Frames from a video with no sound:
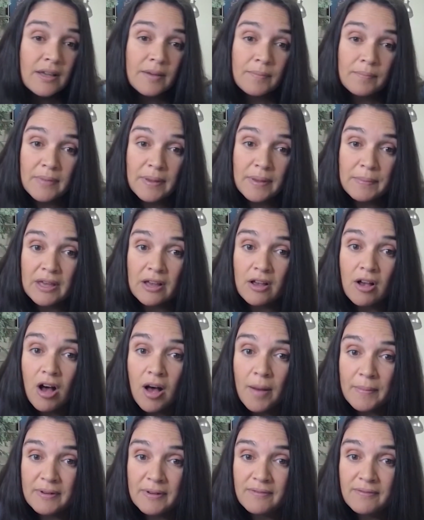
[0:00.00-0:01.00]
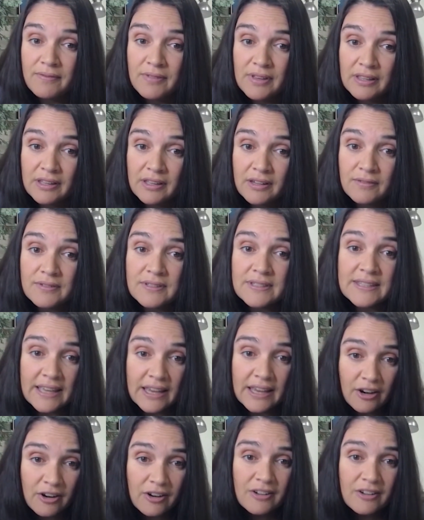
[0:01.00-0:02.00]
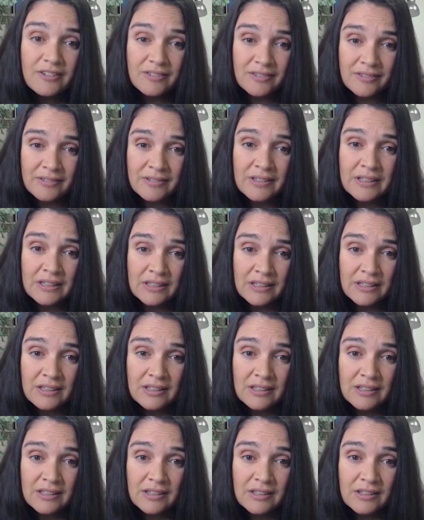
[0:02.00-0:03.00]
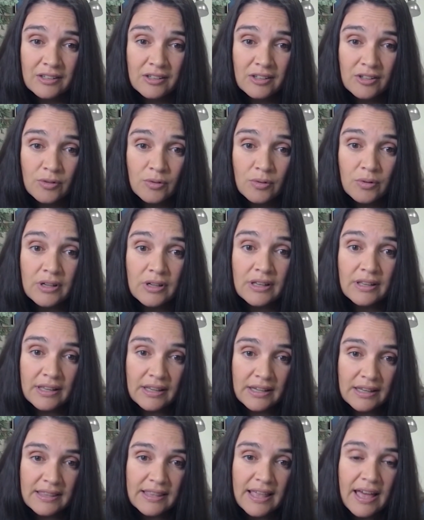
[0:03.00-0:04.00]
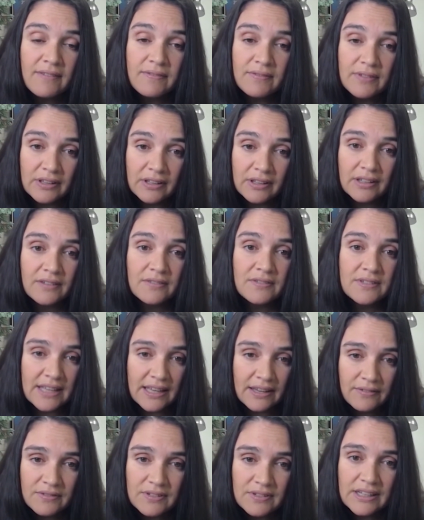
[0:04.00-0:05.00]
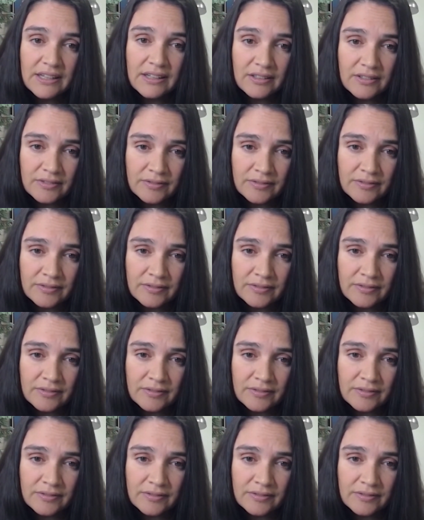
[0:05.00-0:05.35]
maybe a common feeling of scared, you really need that feeling of safety.